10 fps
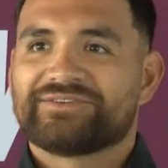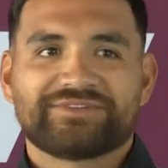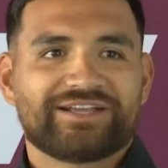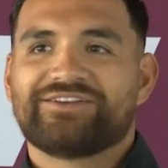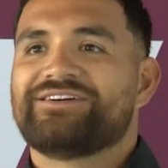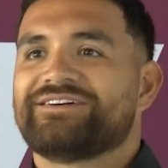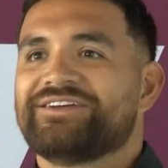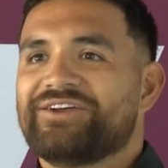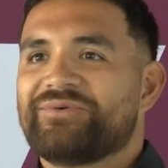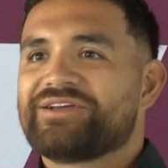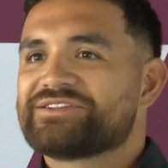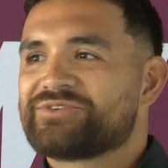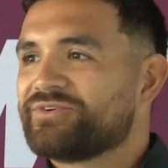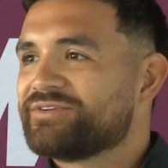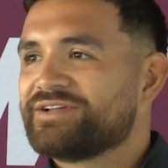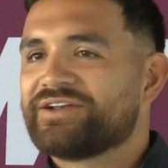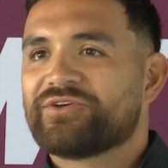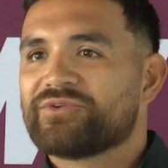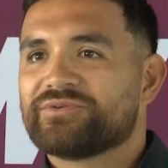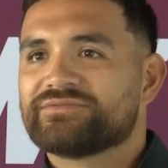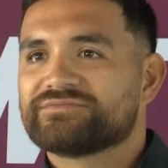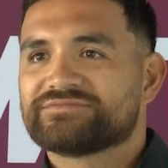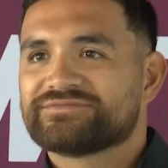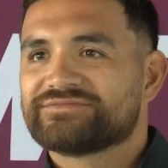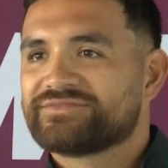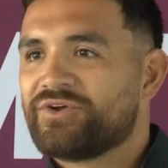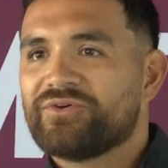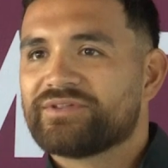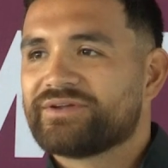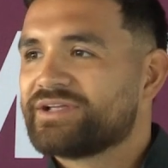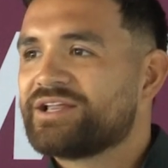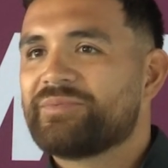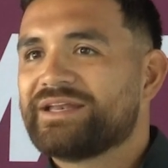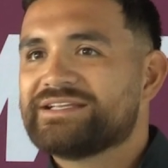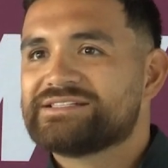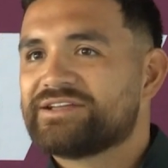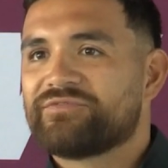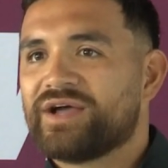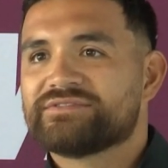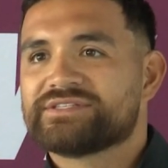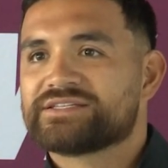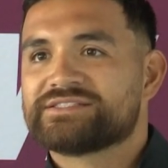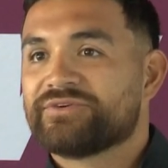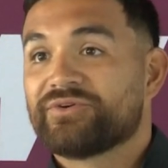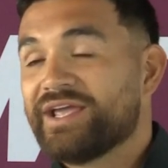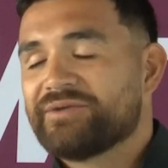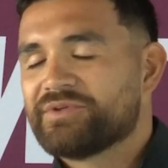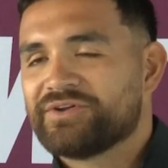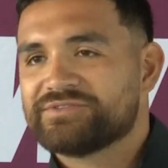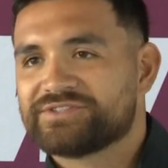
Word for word: I'm like, oh, we could have scored another goal there. It could have been easily a 5-6-0 game, you know.